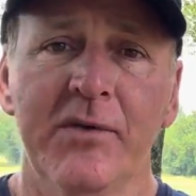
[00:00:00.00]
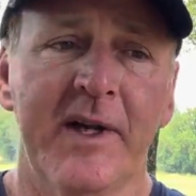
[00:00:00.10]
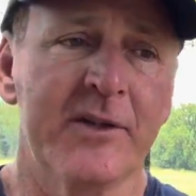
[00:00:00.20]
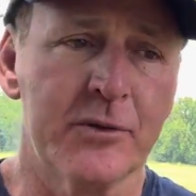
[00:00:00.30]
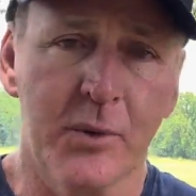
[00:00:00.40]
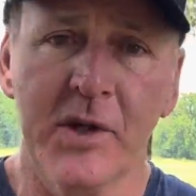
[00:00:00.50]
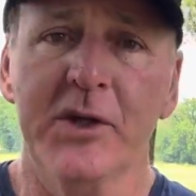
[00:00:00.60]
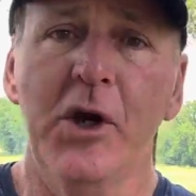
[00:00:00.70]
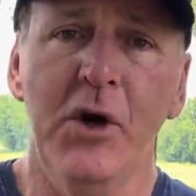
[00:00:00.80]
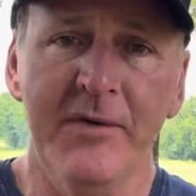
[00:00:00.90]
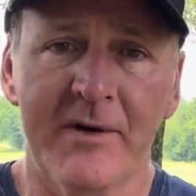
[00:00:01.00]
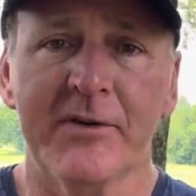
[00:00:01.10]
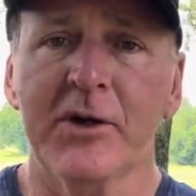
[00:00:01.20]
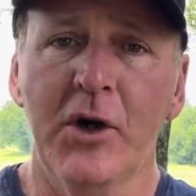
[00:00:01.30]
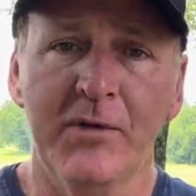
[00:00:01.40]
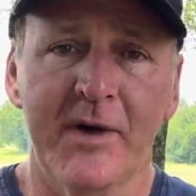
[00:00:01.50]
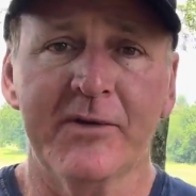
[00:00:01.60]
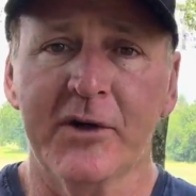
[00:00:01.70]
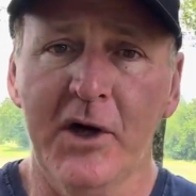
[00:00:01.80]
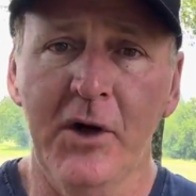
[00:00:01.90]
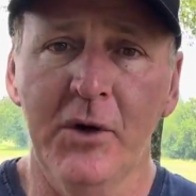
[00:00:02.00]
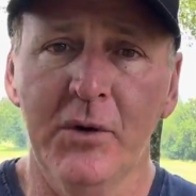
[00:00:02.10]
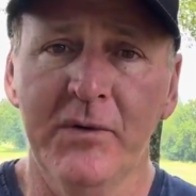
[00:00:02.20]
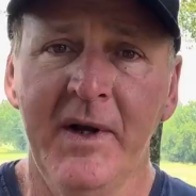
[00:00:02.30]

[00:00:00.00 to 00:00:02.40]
And I just run cove after cove after cove,